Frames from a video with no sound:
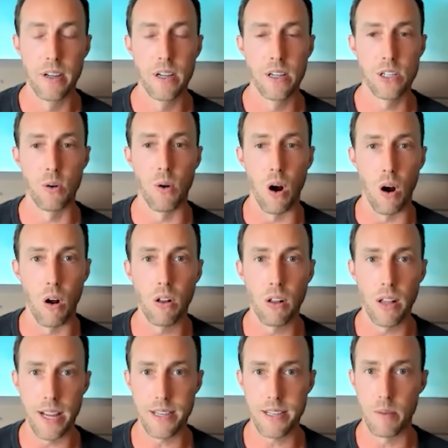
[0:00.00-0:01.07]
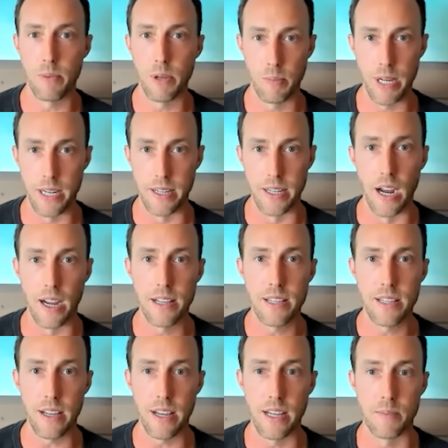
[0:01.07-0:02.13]
So all SWP
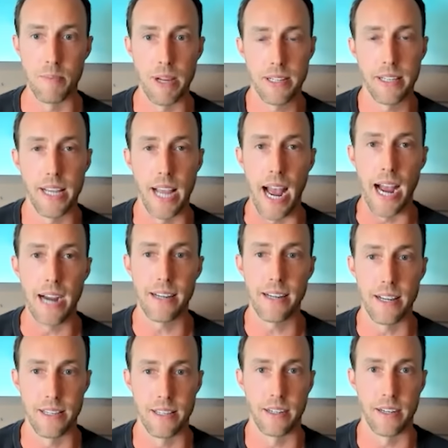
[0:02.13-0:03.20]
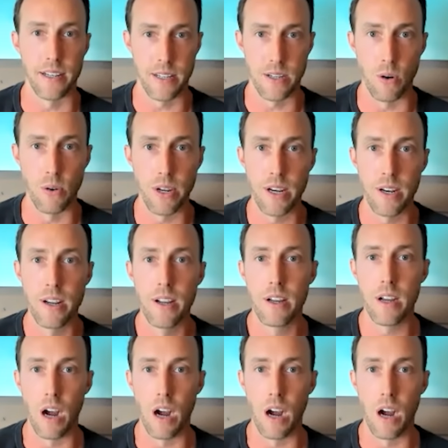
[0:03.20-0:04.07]
does is basically act as the custodian